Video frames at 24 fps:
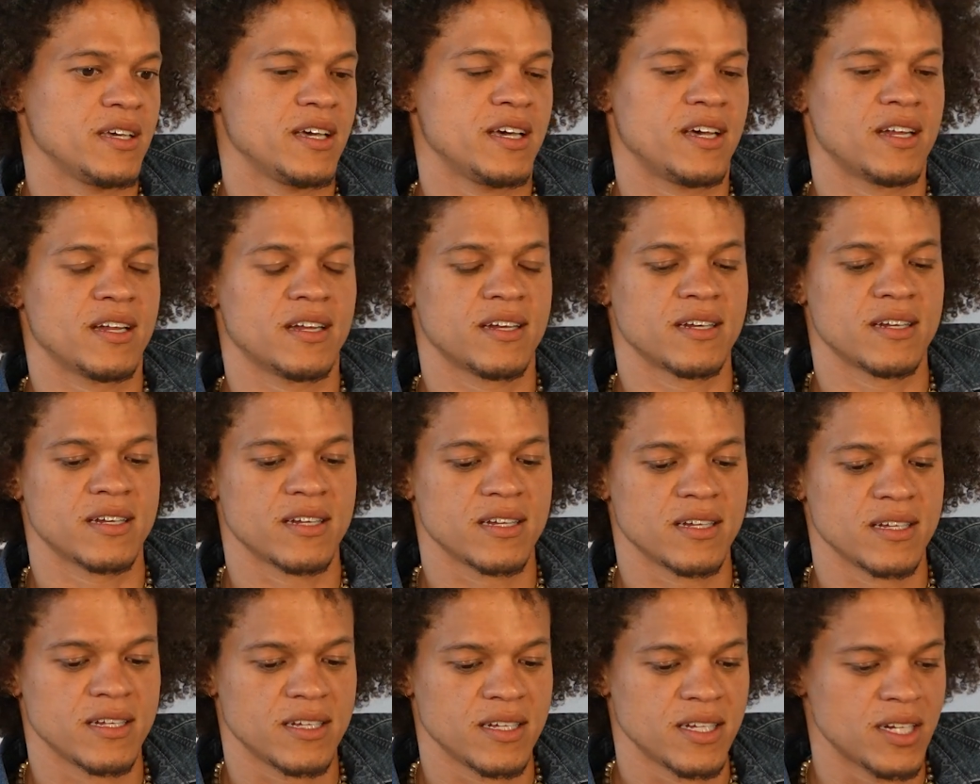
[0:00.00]

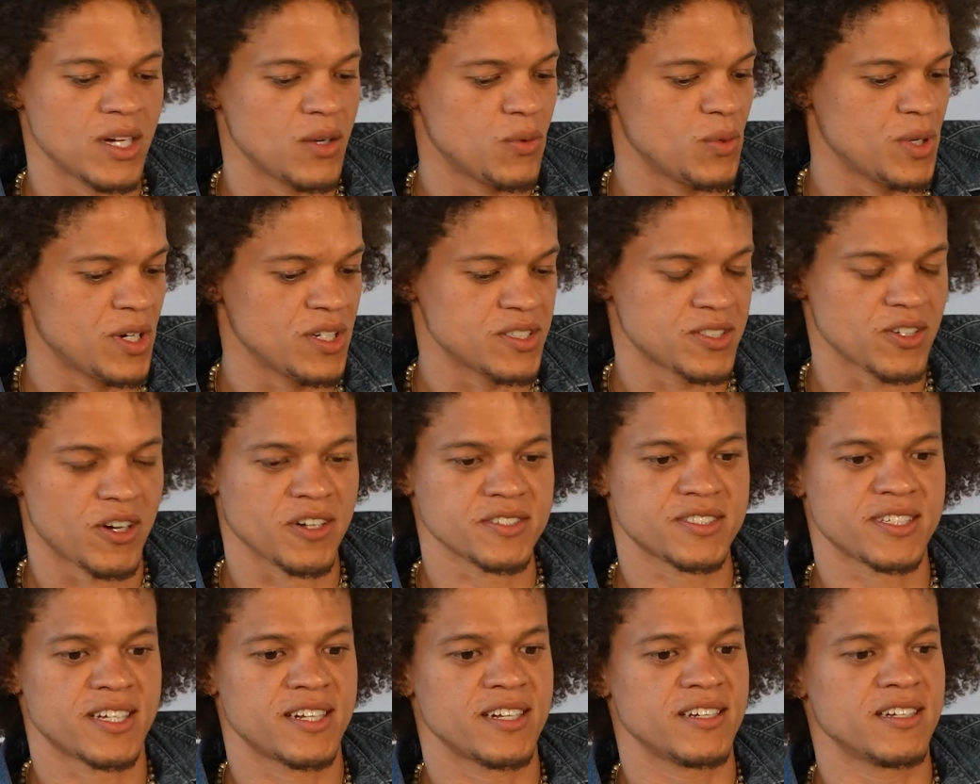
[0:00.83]
And you know, when it's
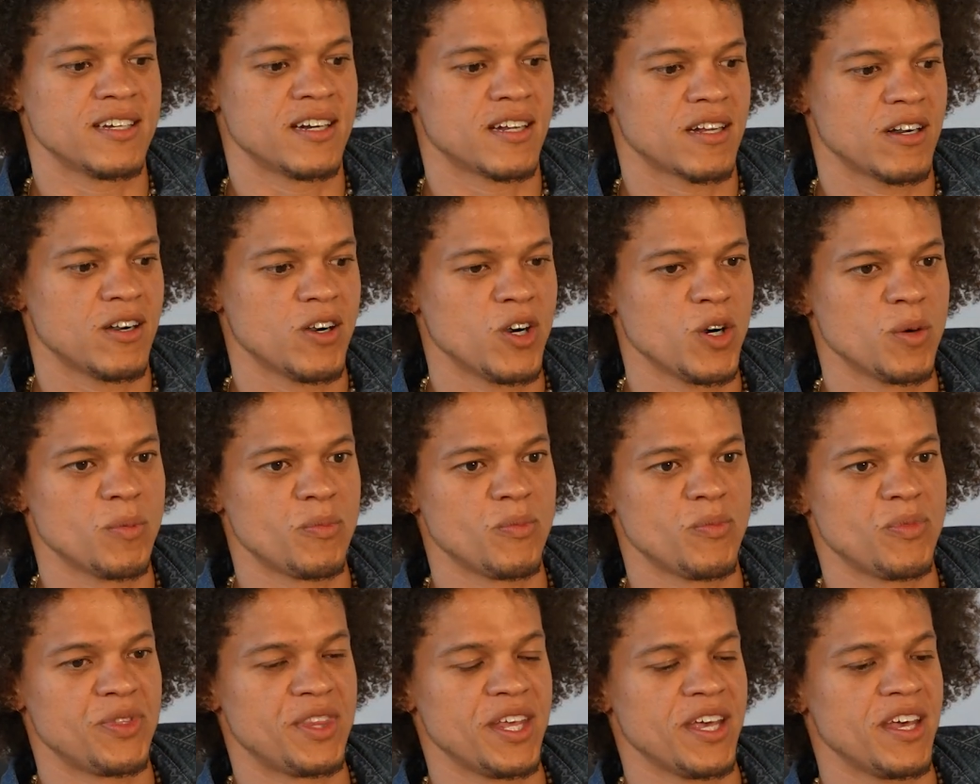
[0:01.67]
all said and done, I
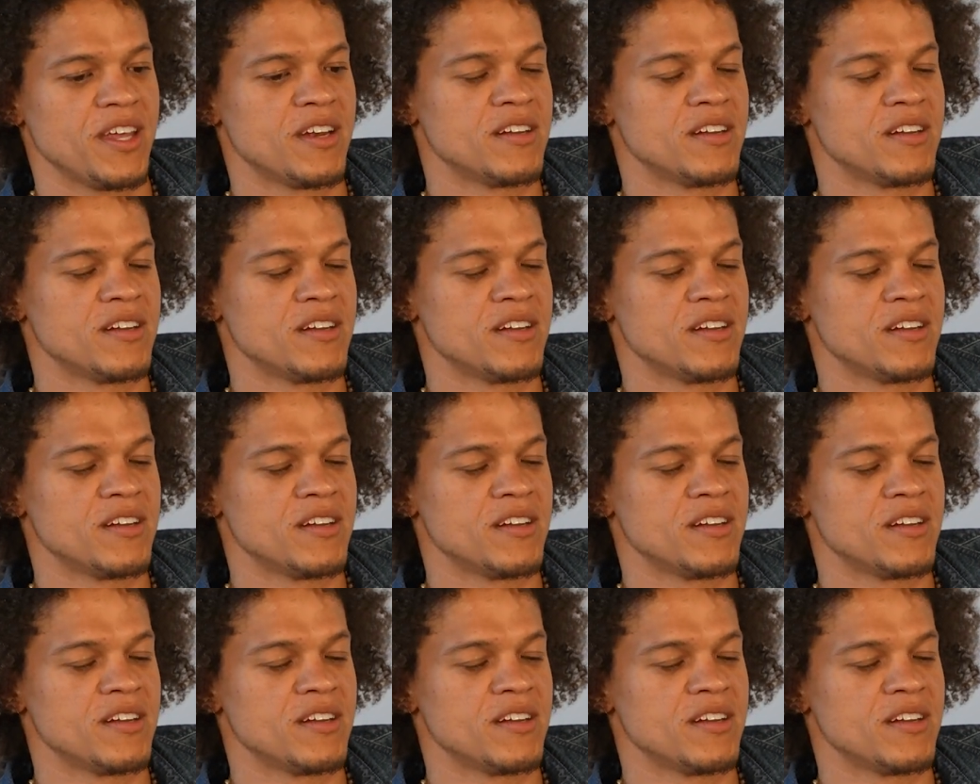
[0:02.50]
hope the